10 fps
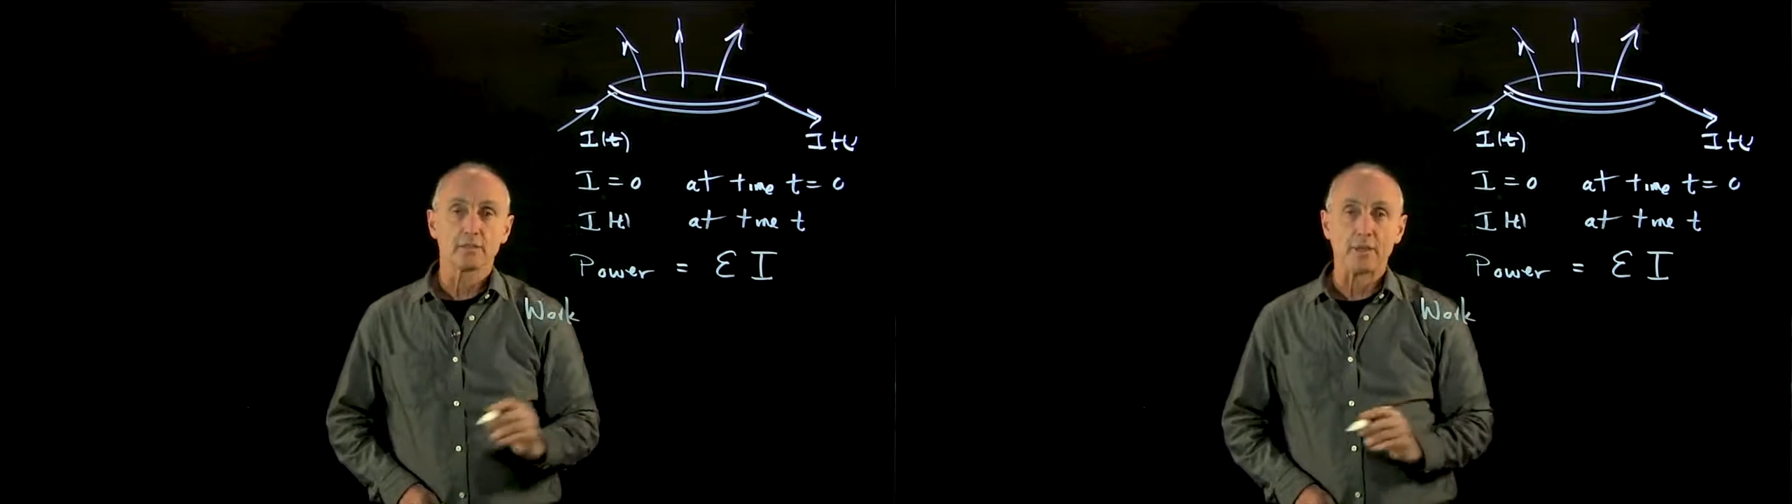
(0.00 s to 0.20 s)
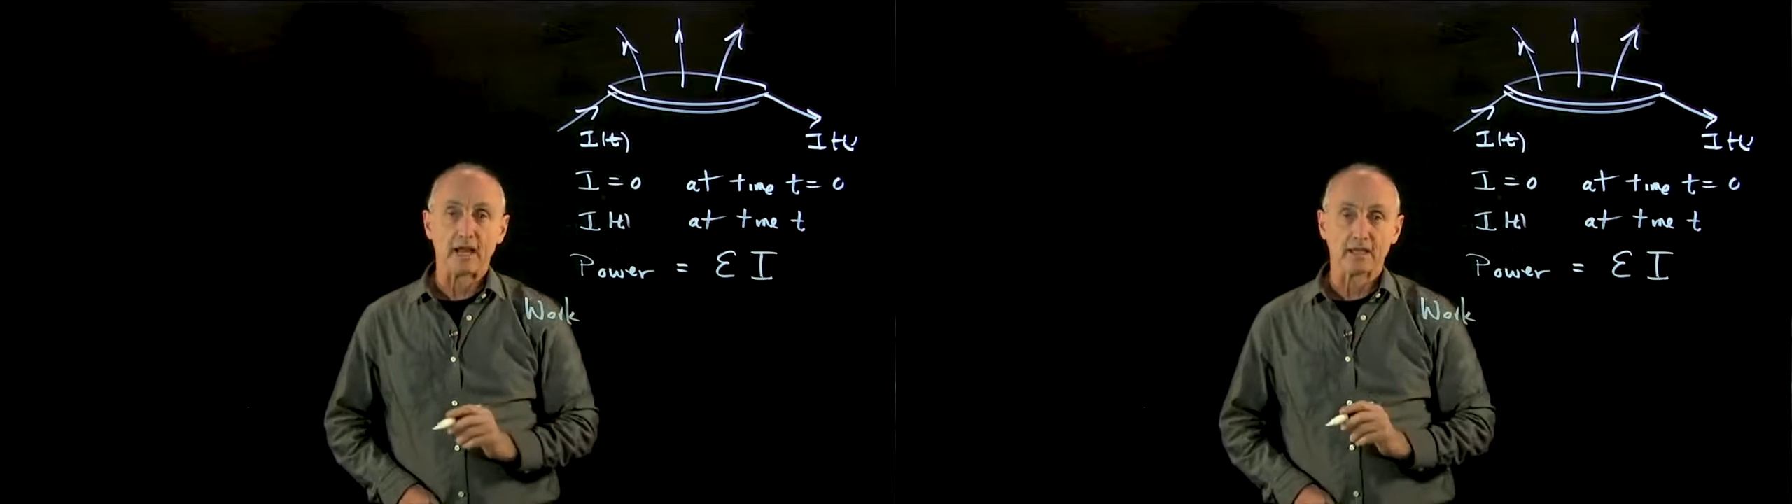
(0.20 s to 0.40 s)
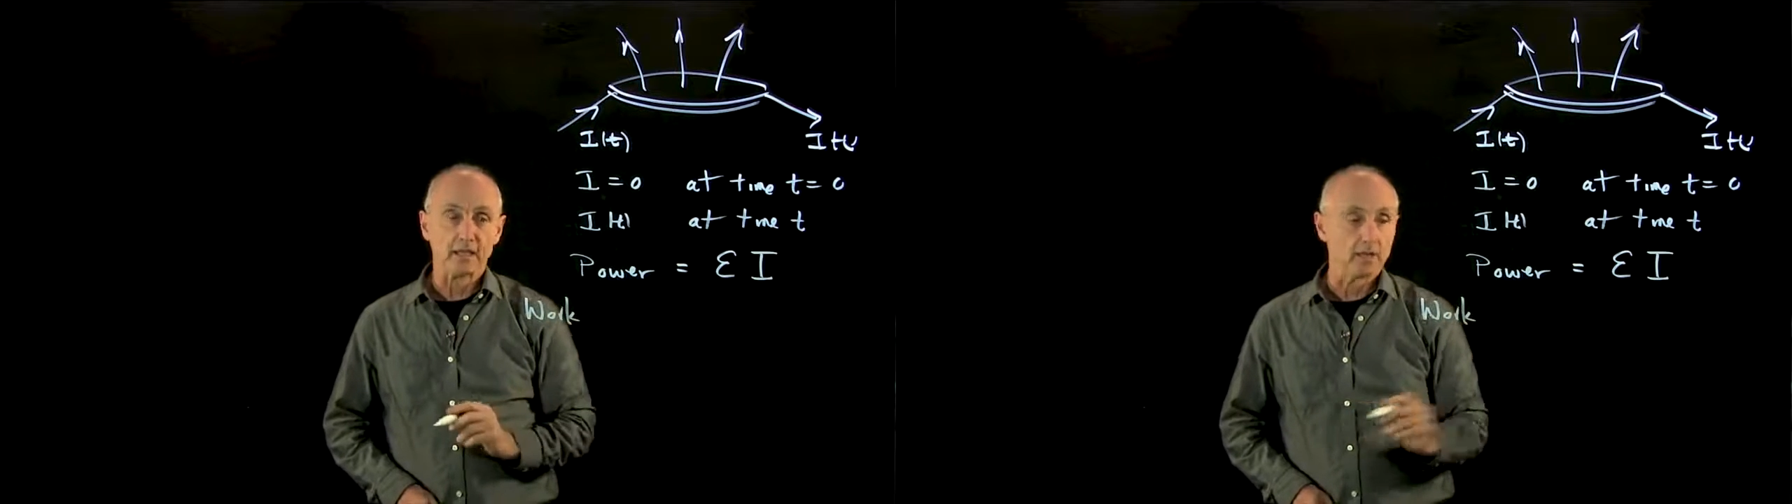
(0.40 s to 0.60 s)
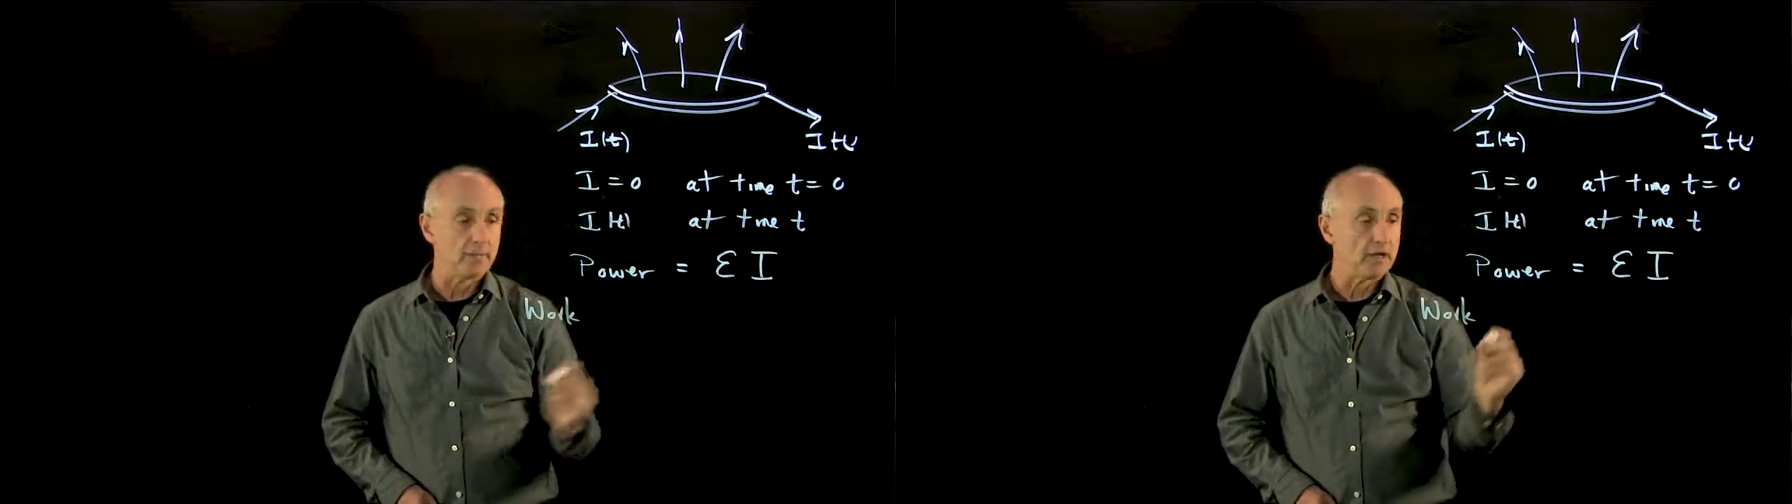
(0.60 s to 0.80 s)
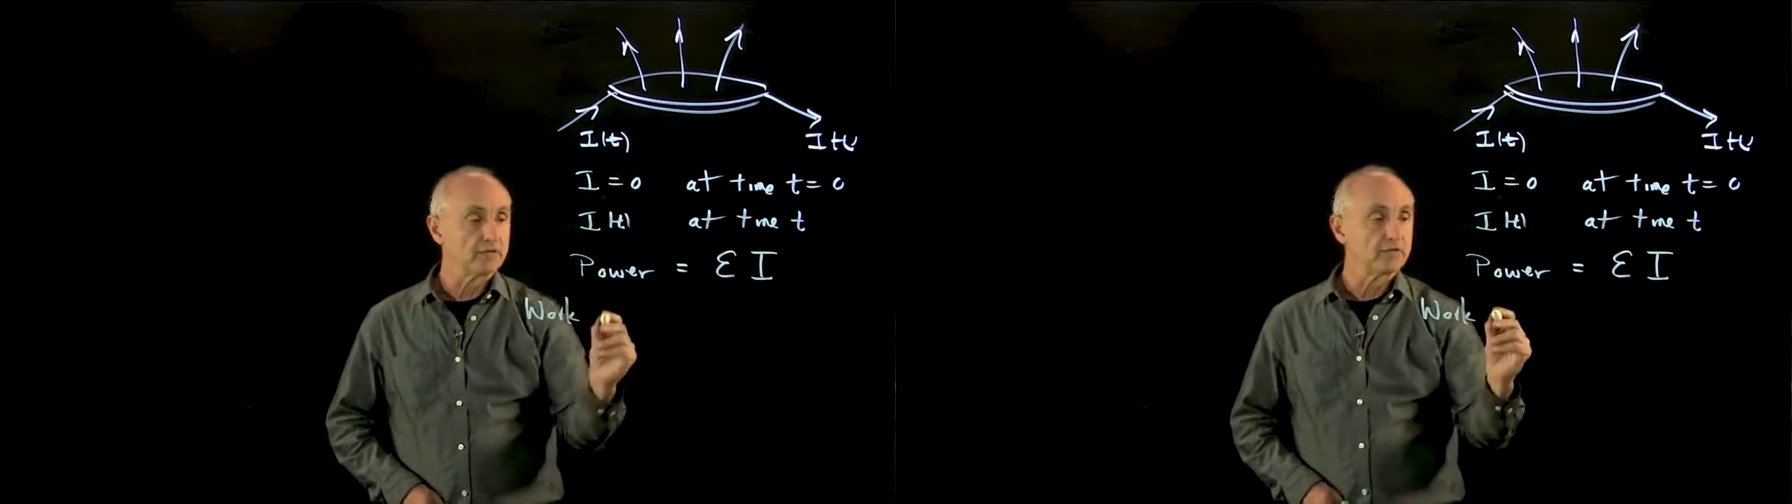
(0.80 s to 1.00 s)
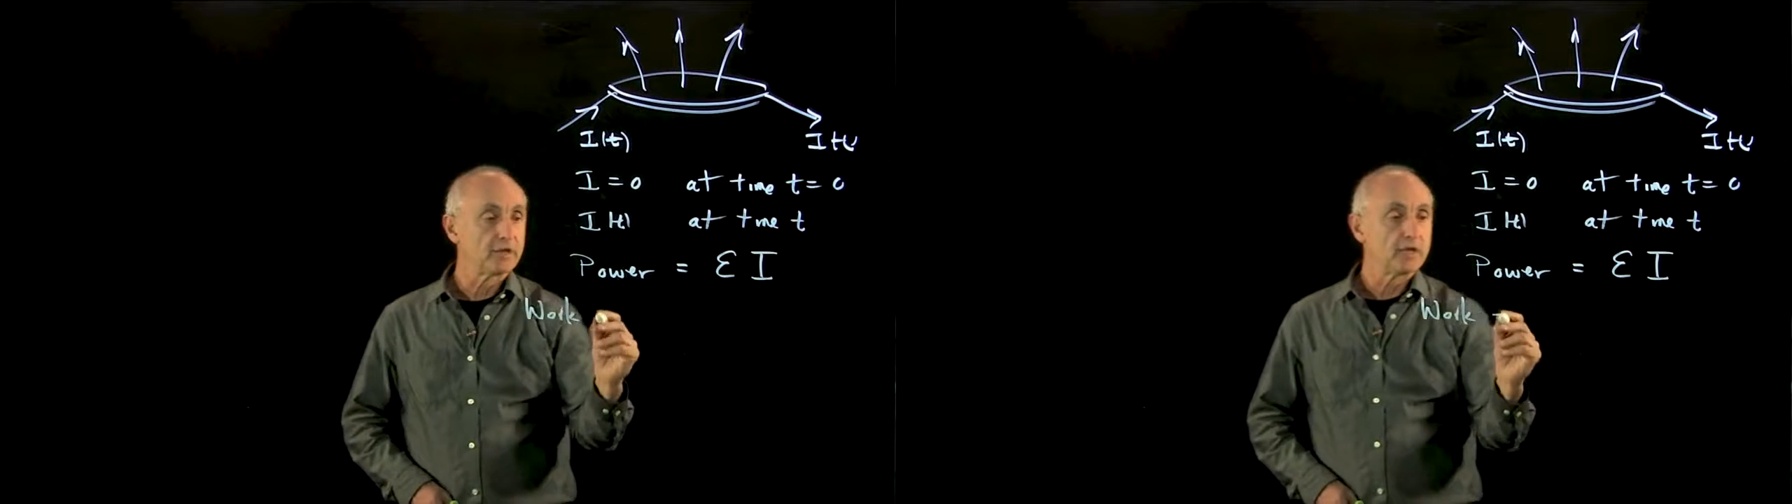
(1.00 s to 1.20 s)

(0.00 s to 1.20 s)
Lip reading: the back EMF,